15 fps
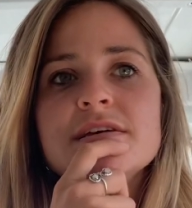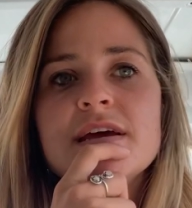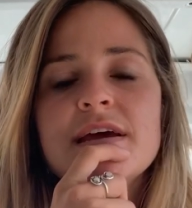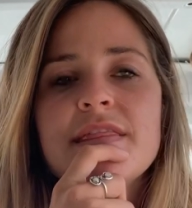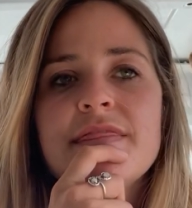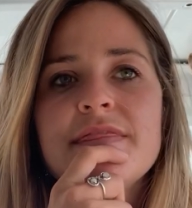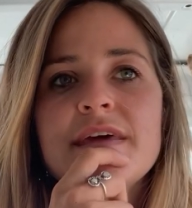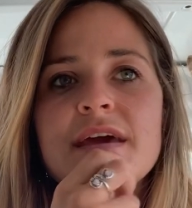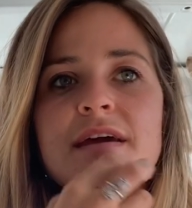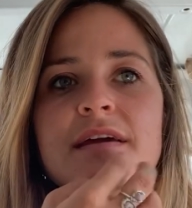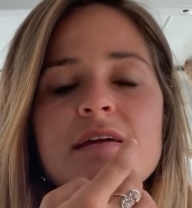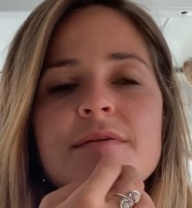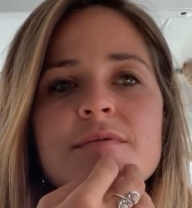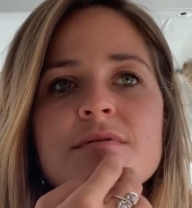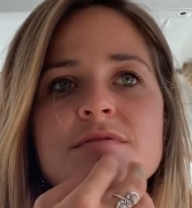And
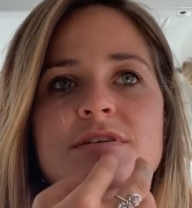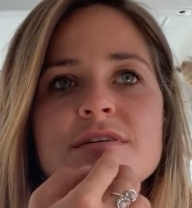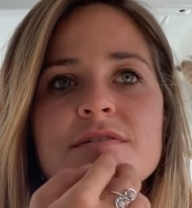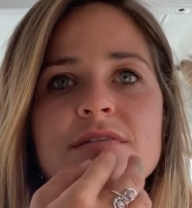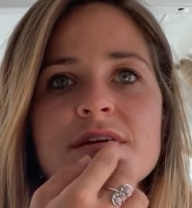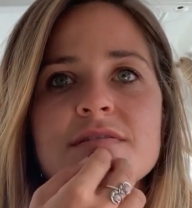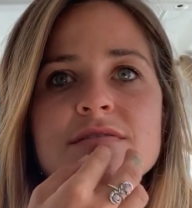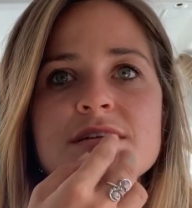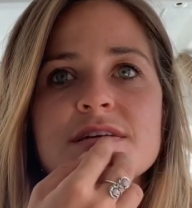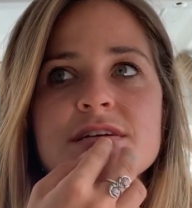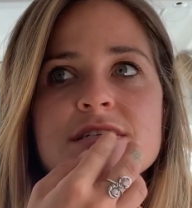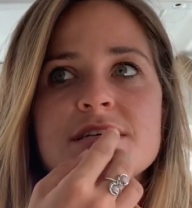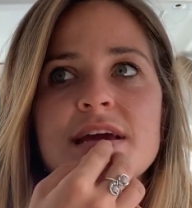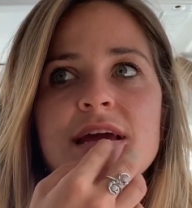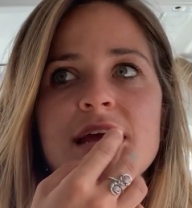then what was the other thing I was gonna
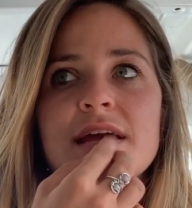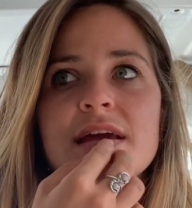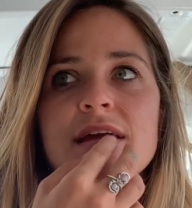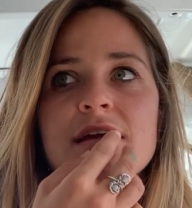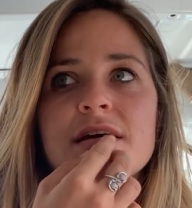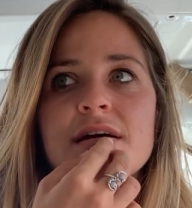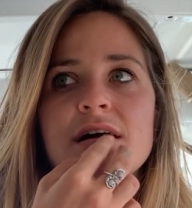say?